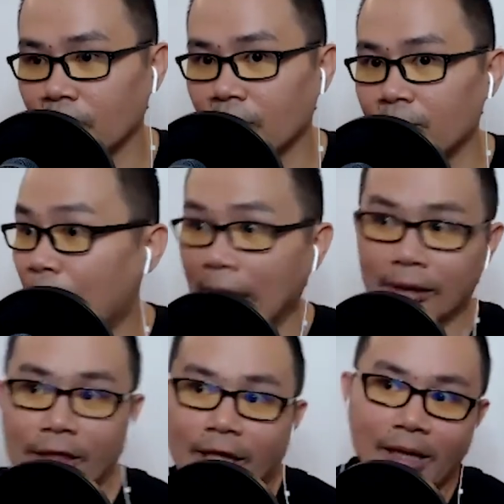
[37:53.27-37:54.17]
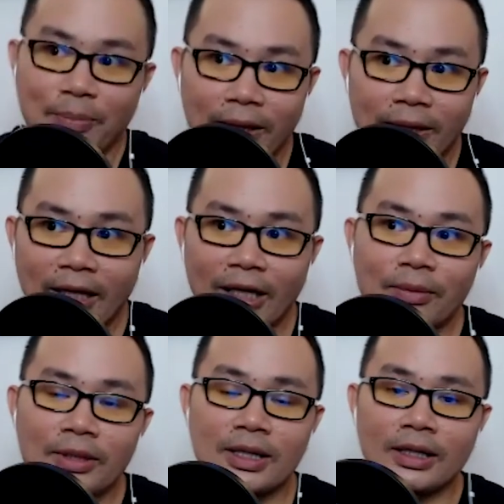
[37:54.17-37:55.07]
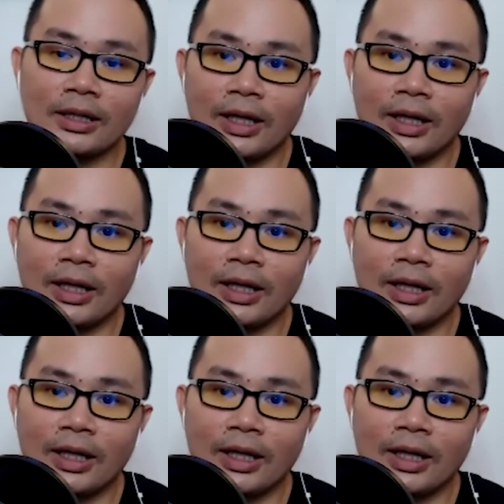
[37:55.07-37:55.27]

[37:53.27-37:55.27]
but keep attacking me a second